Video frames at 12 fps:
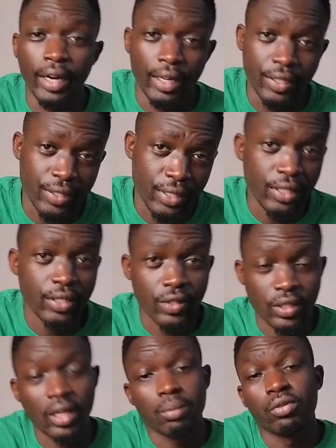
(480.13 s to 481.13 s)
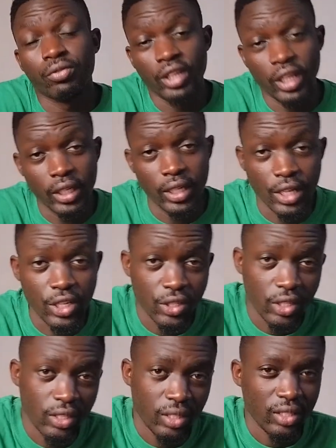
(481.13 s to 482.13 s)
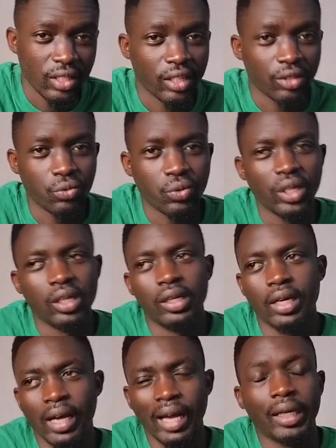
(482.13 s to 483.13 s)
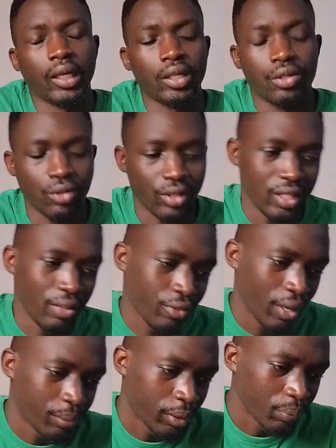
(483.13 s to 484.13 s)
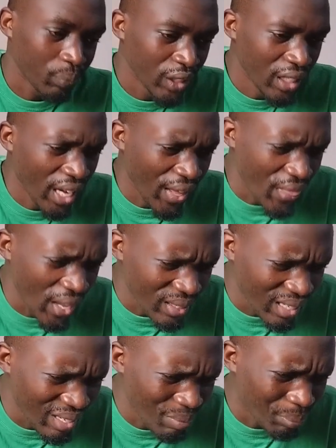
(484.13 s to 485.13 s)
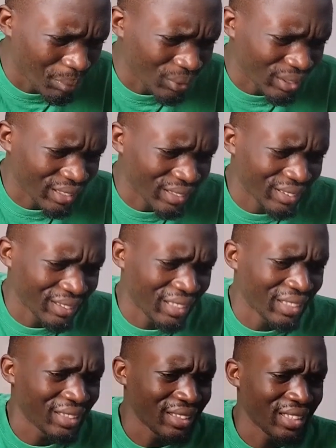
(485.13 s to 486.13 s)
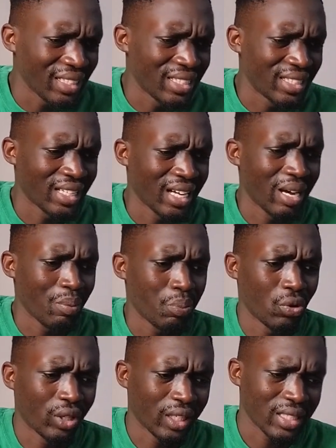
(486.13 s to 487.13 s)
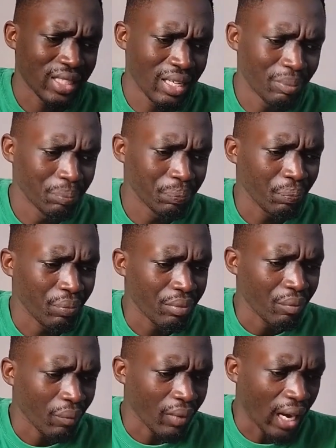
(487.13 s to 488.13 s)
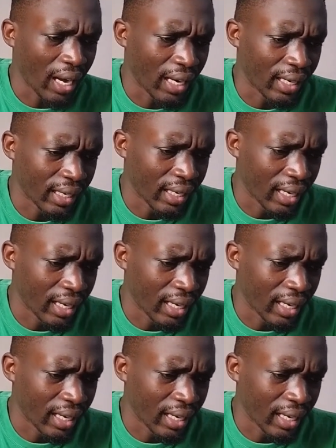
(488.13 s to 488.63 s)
resist some of the diseases that will attack you as the farmer. The other important thing is potassium, and